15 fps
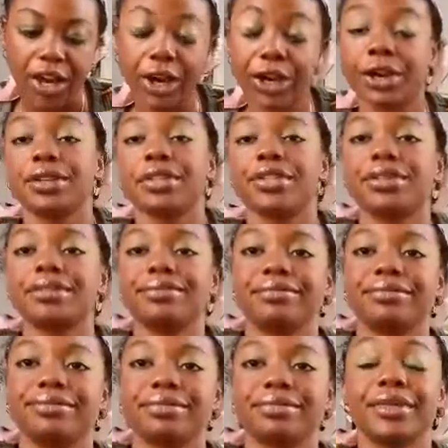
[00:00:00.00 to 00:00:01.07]
Earth,
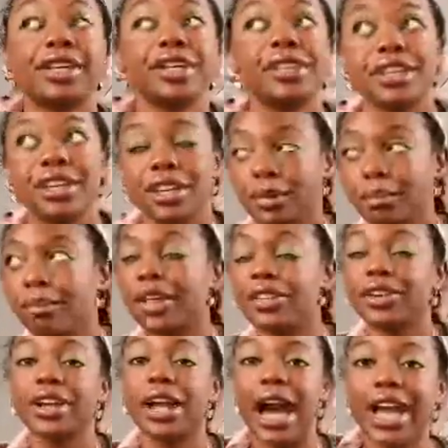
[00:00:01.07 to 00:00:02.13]
the
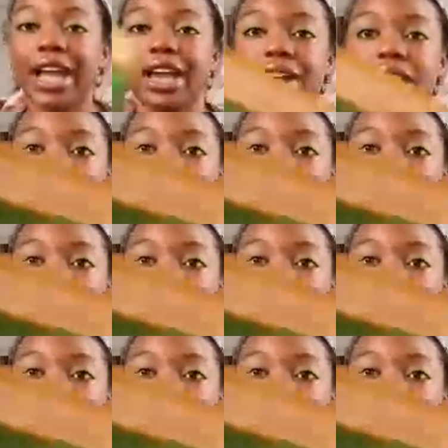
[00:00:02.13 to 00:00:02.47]
mother Gaia,